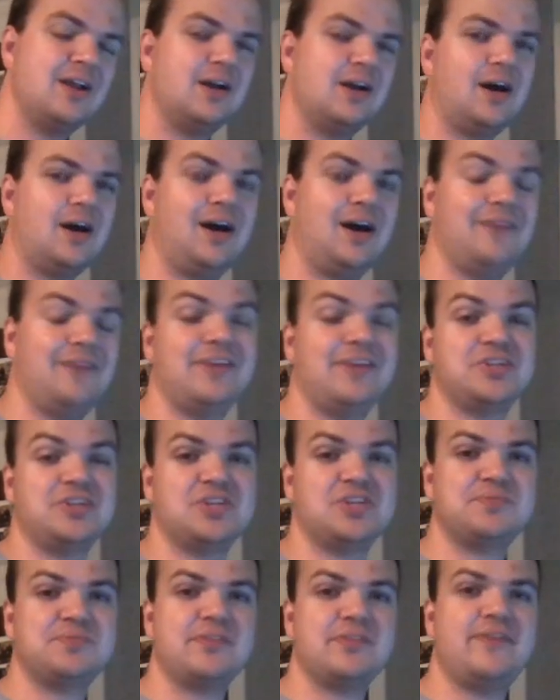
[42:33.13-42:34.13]
If not
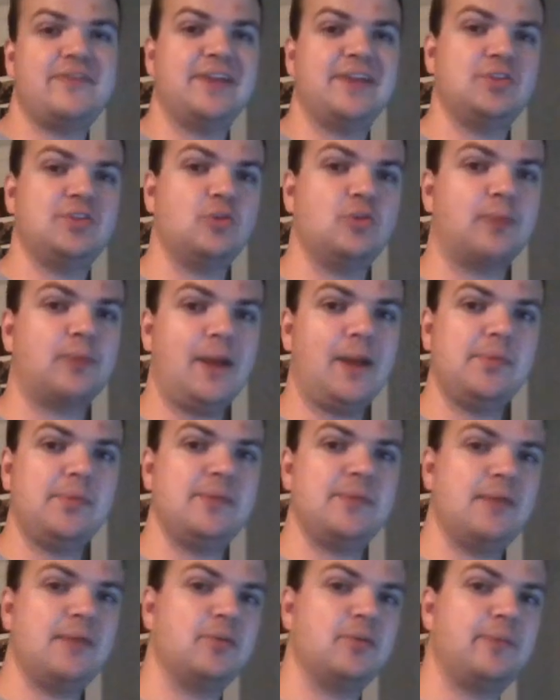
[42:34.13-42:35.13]
just for the fact that you'll probably
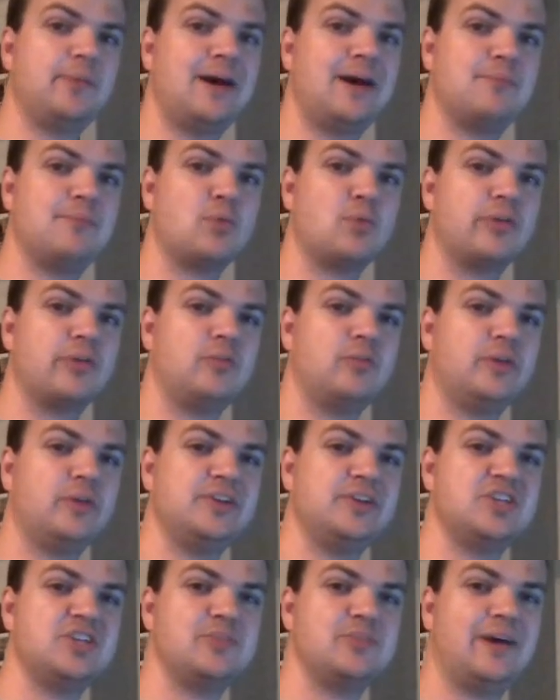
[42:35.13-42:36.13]
be able to pop more than
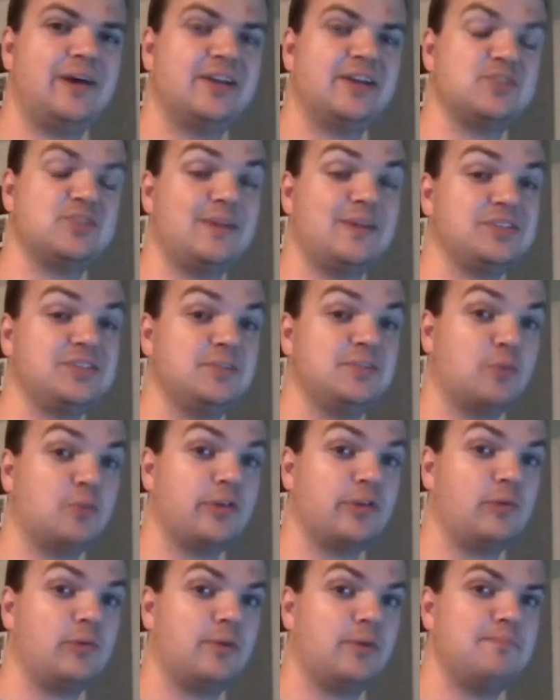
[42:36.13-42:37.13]
one Digimon, especially
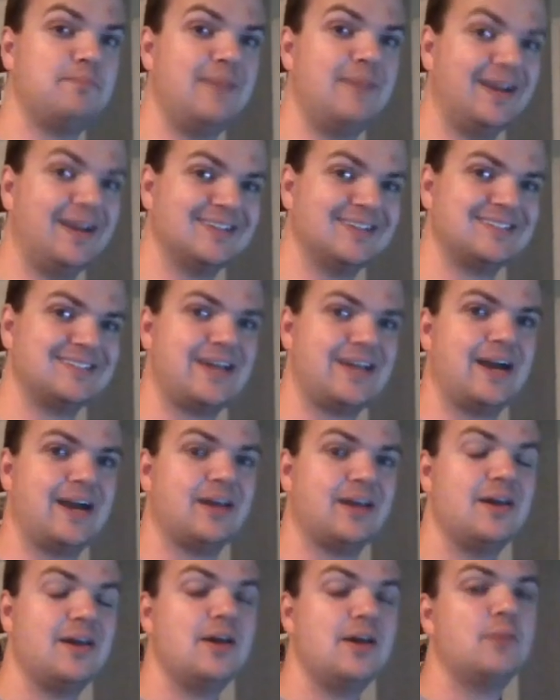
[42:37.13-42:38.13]
more than one Mega
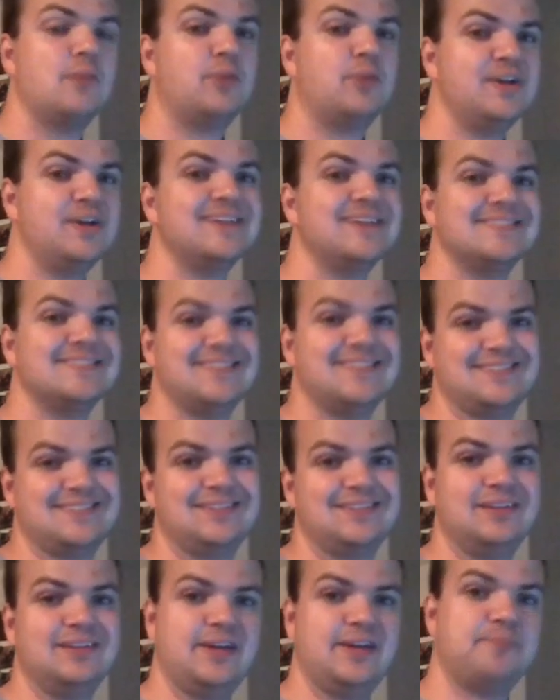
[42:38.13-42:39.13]
stack, pretty
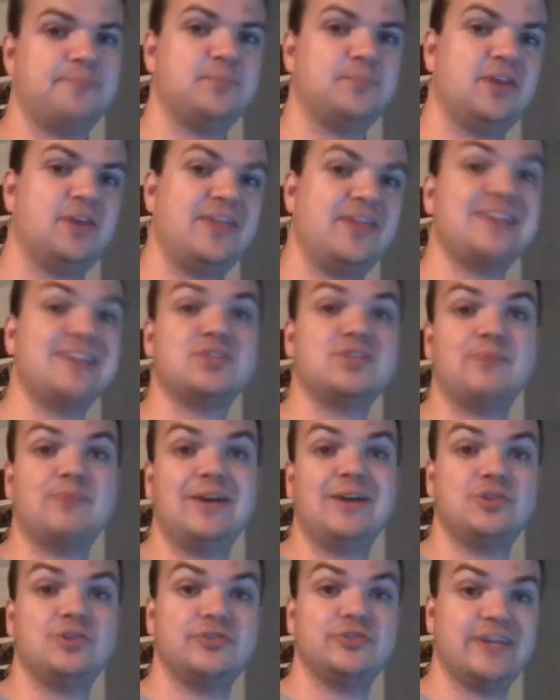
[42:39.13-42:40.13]
consistently. But that's just
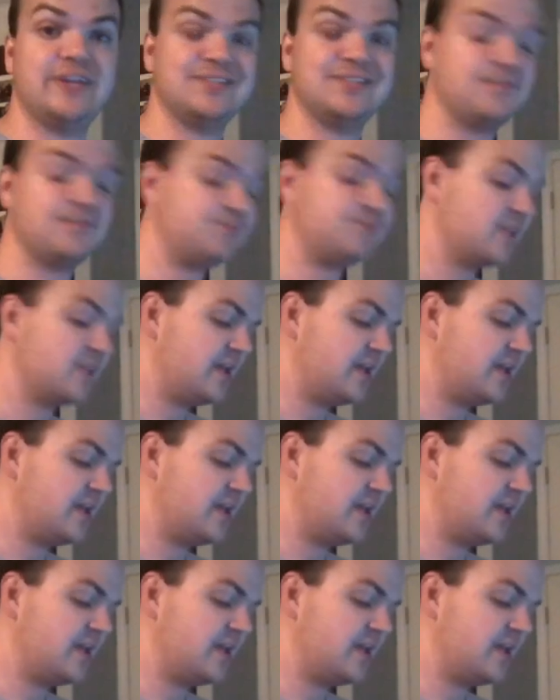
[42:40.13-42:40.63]
my 2 cents.